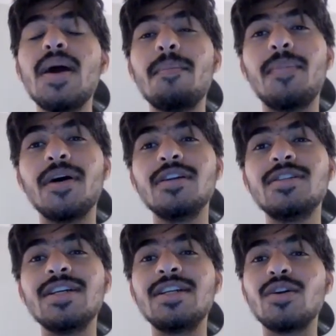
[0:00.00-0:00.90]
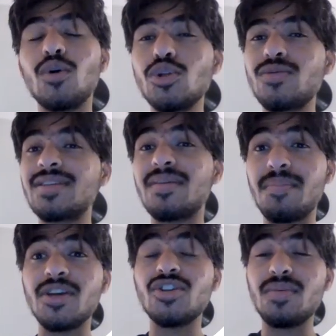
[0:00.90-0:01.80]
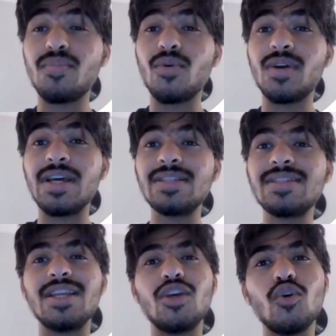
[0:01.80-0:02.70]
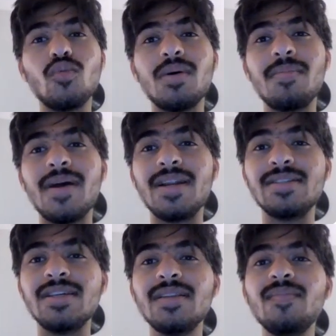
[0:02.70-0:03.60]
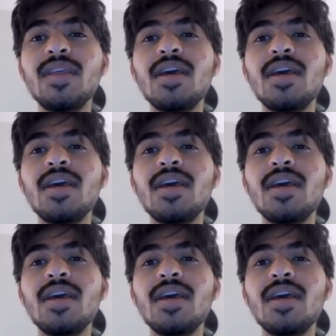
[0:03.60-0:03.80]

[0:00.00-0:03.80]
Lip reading: but it also has a major importance in human medicine.